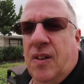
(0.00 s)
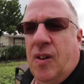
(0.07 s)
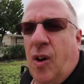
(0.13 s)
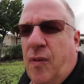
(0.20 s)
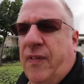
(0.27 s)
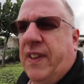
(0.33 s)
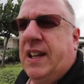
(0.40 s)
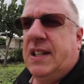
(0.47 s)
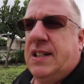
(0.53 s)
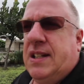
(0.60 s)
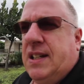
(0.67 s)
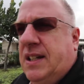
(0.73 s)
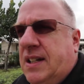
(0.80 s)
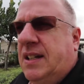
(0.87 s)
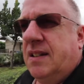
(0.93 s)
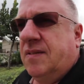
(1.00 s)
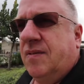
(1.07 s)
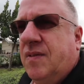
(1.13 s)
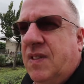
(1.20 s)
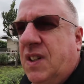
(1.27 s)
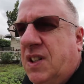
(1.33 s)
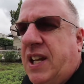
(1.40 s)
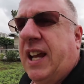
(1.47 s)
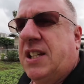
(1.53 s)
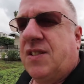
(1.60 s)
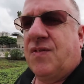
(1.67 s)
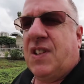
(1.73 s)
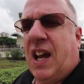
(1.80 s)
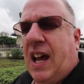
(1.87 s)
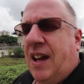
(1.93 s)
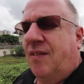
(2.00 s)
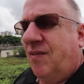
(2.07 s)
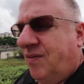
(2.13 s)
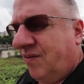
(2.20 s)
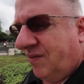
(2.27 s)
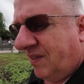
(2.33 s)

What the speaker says: hope that you'll take some time